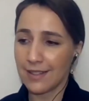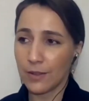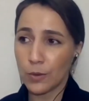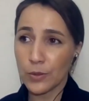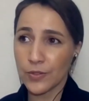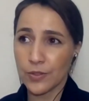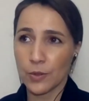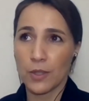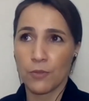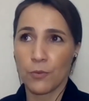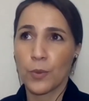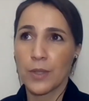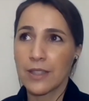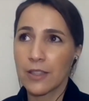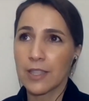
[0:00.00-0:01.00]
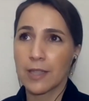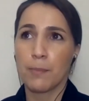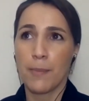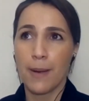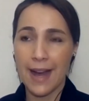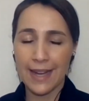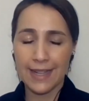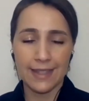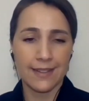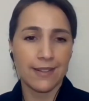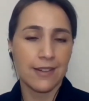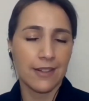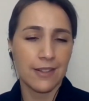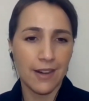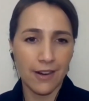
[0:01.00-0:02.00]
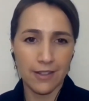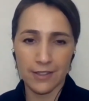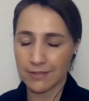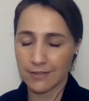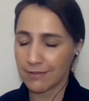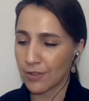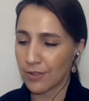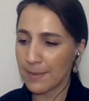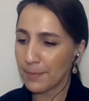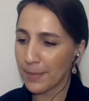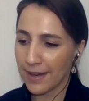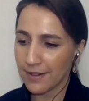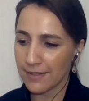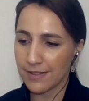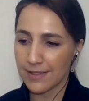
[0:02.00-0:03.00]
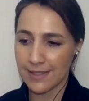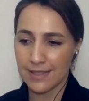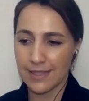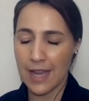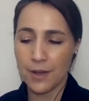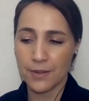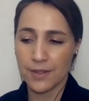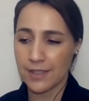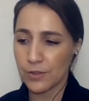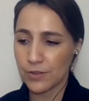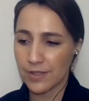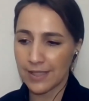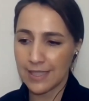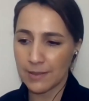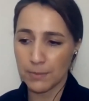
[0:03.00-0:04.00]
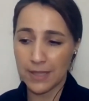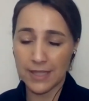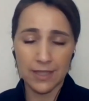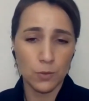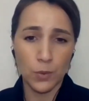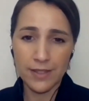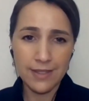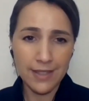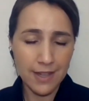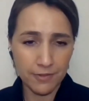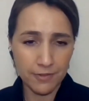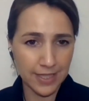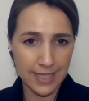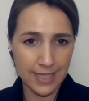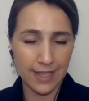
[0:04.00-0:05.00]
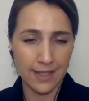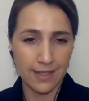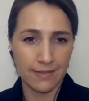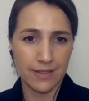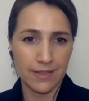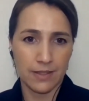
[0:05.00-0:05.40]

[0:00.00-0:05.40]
also, if we look back at our grandparents and how they used to eat meat, it wasn't every day.